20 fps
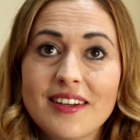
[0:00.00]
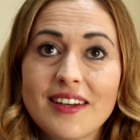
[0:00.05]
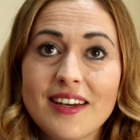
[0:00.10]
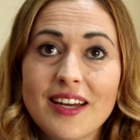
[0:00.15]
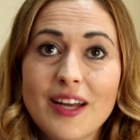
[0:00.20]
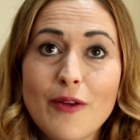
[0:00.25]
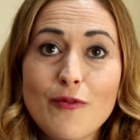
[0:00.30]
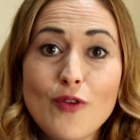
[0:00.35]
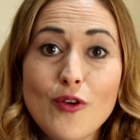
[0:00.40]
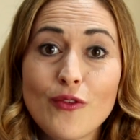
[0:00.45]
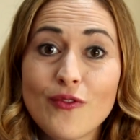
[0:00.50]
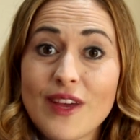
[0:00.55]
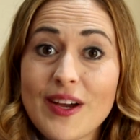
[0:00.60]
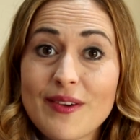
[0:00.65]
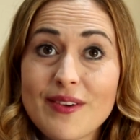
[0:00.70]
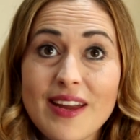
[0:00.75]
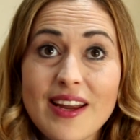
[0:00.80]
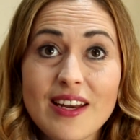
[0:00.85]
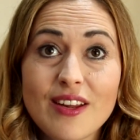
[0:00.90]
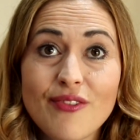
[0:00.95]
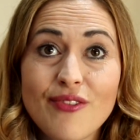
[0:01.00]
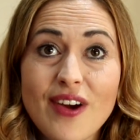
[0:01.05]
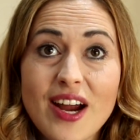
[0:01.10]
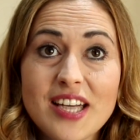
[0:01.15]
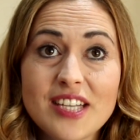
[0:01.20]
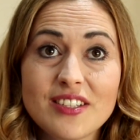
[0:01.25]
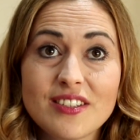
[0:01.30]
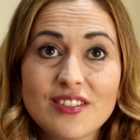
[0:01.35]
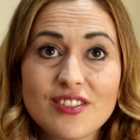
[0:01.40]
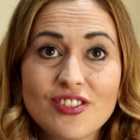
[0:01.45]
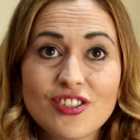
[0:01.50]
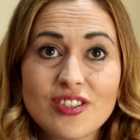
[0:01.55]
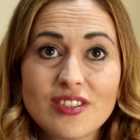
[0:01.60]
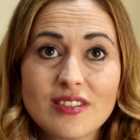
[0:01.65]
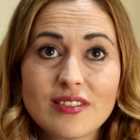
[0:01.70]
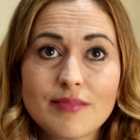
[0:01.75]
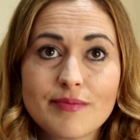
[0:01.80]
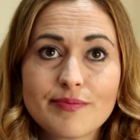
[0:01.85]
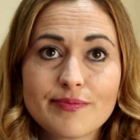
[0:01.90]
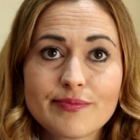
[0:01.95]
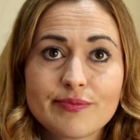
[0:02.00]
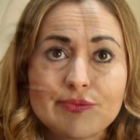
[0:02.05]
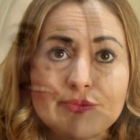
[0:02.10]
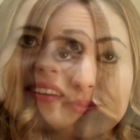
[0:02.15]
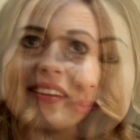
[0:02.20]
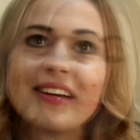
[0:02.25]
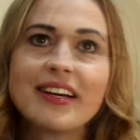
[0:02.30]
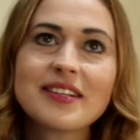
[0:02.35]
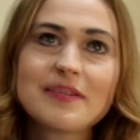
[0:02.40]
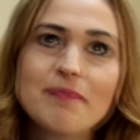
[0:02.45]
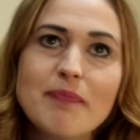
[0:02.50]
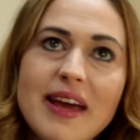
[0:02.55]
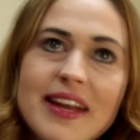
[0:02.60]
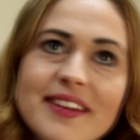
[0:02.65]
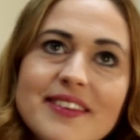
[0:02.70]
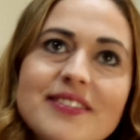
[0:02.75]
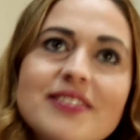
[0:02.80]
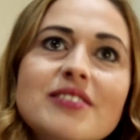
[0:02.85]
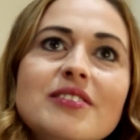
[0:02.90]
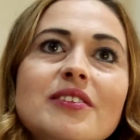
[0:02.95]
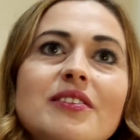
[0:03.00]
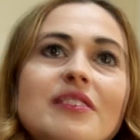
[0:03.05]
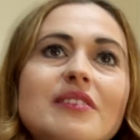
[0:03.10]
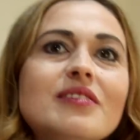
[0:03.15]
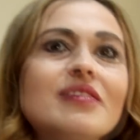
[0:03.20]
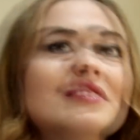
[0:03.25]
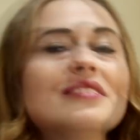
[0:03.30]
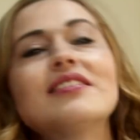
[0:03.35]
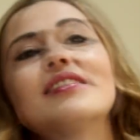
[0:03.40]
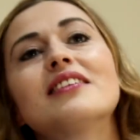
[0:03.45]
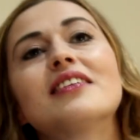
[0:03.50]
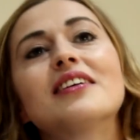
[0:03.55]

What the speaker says: And I've not found any French. That's mental.